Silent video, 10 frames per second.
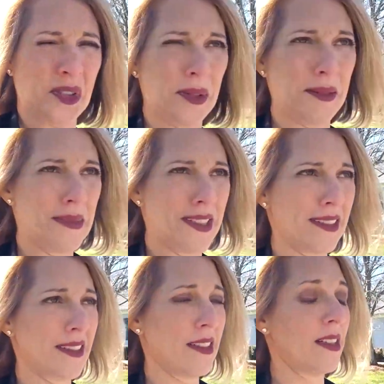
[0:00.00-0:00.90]
get trimmed?
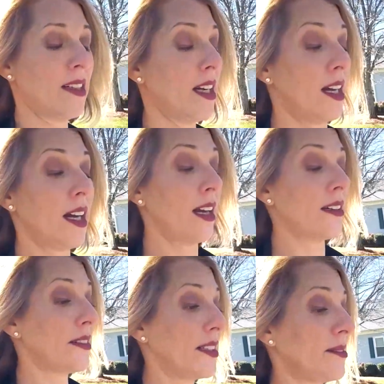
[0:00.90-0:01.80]
I
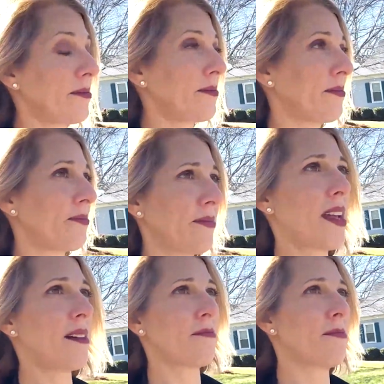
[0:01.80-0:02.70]
don't know.
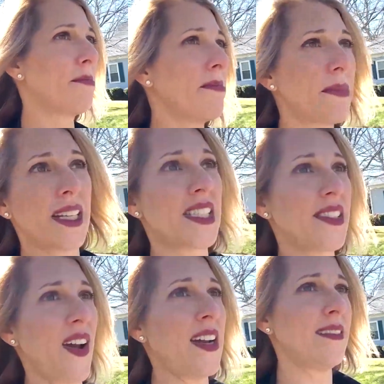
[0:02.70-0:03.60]

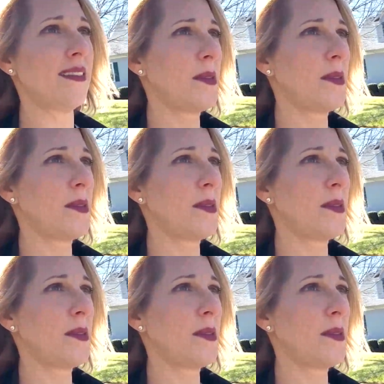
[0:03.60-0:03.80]
It's fine.